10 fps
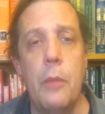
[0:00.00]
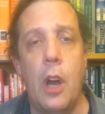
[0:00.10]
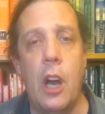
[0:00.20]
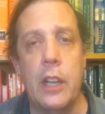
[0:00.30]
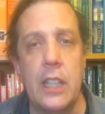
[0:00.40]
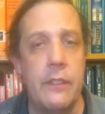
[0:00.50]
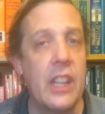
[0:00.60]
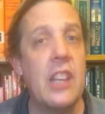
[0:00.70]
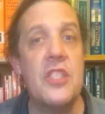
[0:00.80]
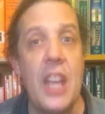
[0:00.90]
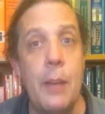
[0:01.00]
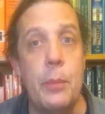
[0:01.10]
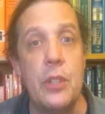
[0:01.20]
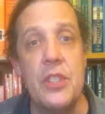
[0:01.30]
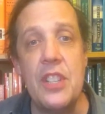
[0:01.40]
uh, giving
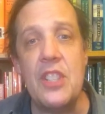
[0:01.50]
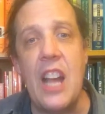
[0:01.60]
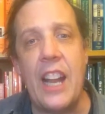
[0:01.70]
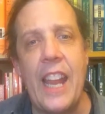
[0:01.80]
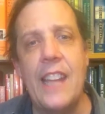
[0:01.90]
examples. He's not